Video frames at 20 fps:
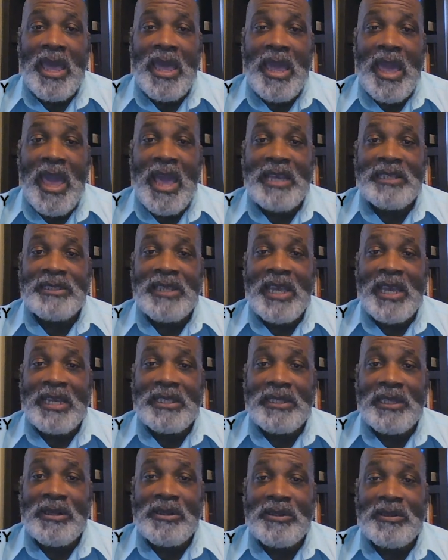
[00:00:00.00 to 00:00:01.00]
As I
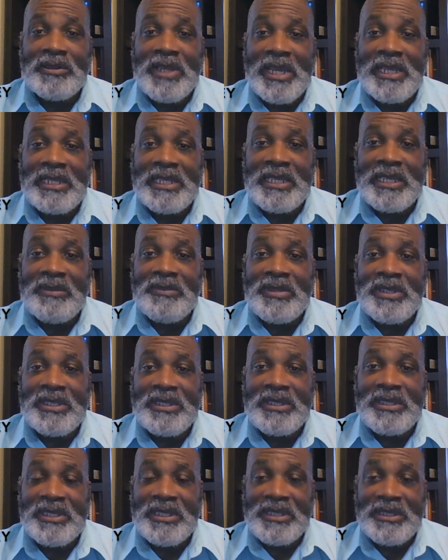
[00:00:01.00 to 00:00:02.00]
close, I leave
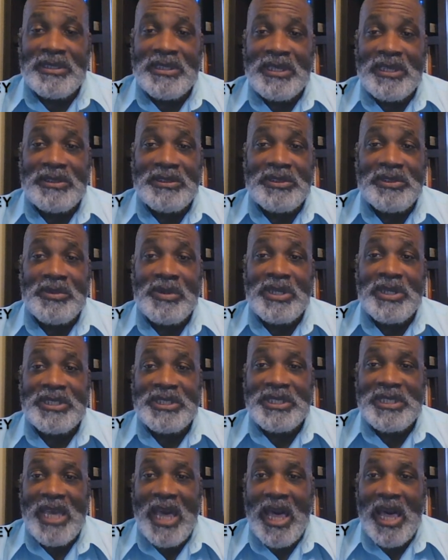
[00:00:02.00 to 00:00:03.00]
with this:
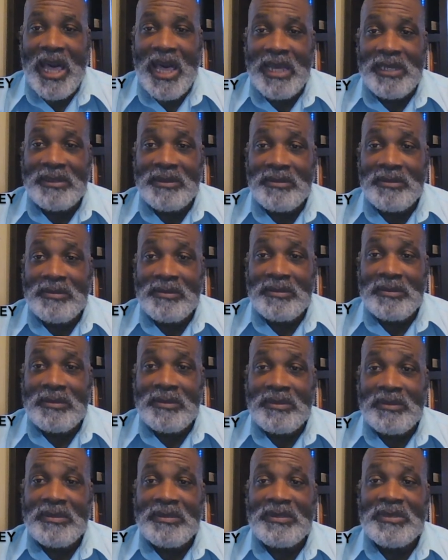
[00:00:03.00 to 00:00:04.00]
trust God.
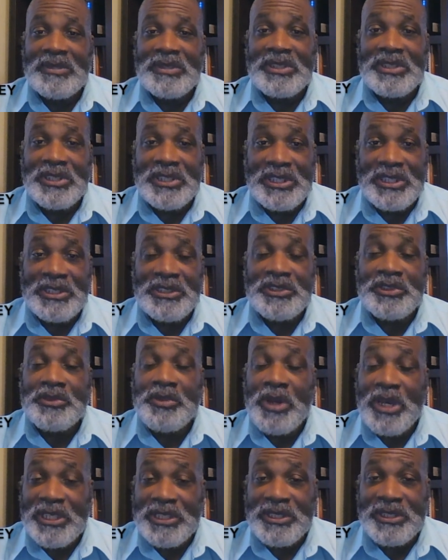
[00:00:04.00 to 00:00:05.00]
Just
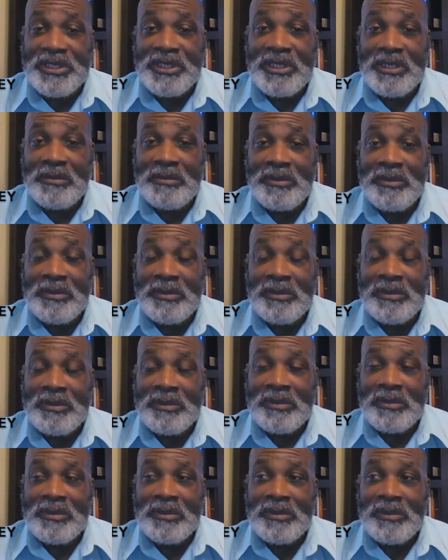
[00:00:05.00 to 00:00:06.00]
trust him,
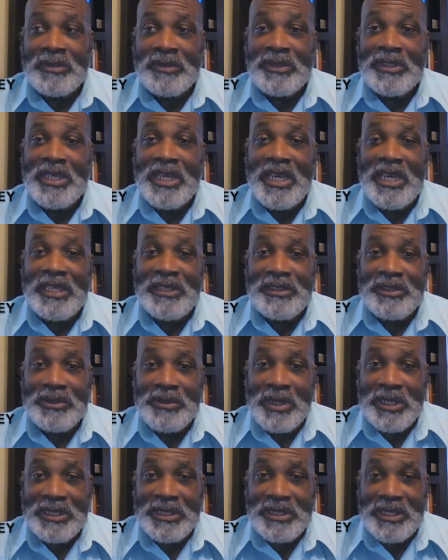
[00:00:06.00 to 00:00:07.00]
and
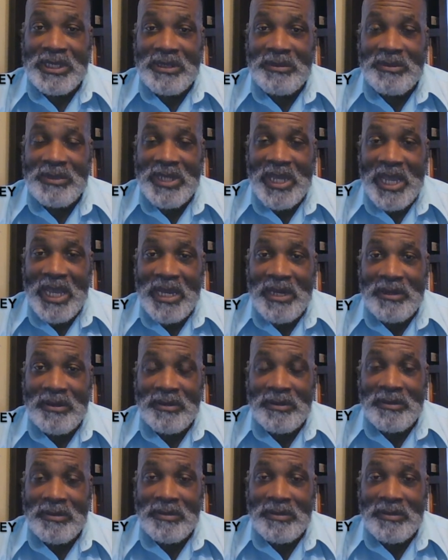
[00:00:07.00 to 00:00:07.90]
trust him now.